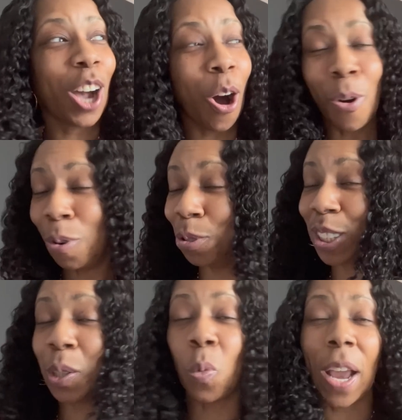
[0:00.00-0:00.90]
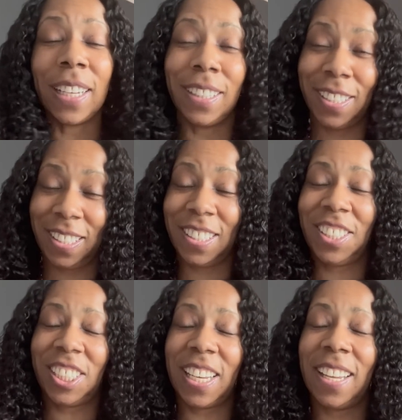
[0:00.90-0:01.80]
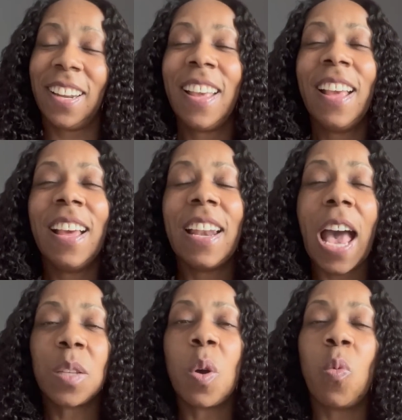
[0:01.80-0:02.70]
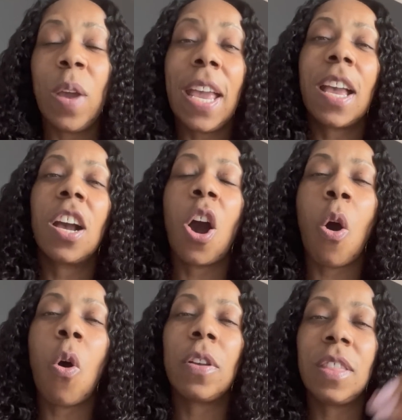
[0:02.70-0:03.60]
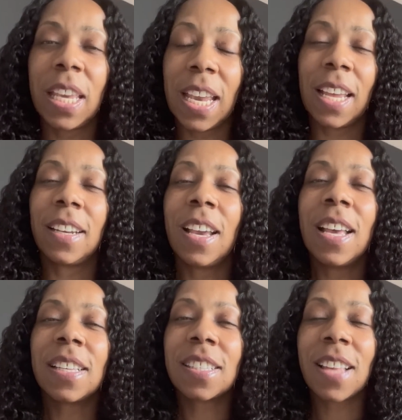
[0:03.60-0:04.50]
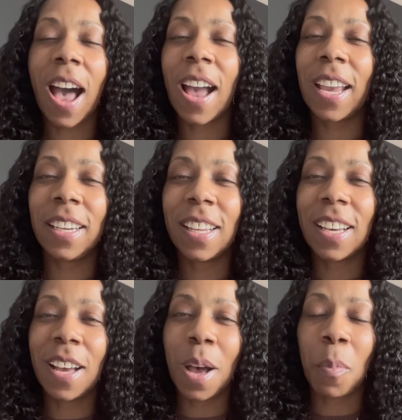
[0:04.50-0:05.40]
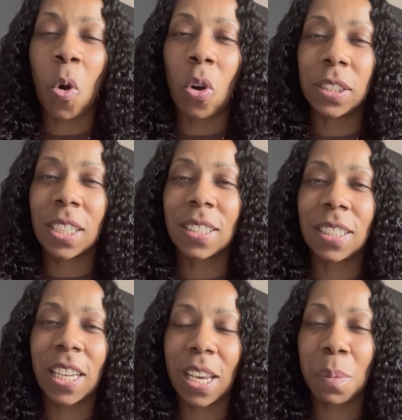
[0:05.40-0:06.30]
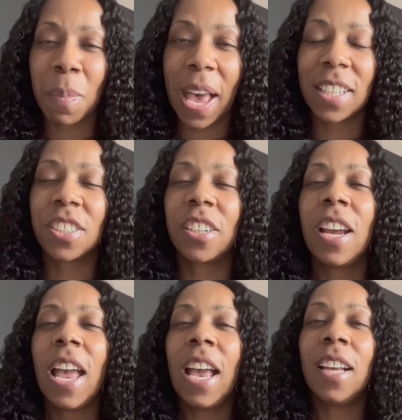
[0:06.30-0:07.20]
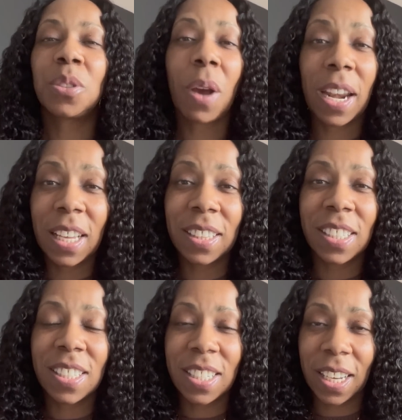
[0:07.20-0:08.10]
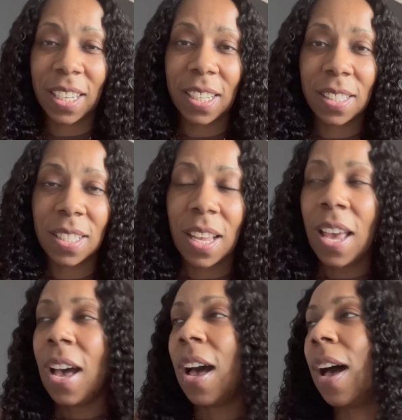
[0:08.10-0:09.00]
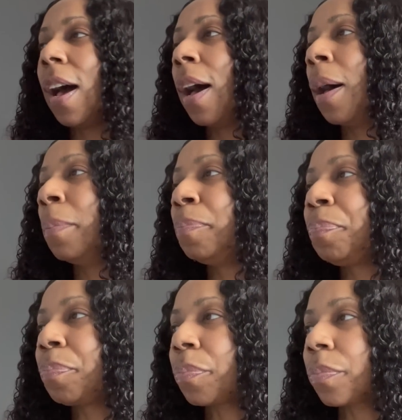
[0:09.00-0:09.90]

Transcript: codes and wait lists and shit, that's when we can go then sign um, on to Ticketmaster and try to get these tickets. Um,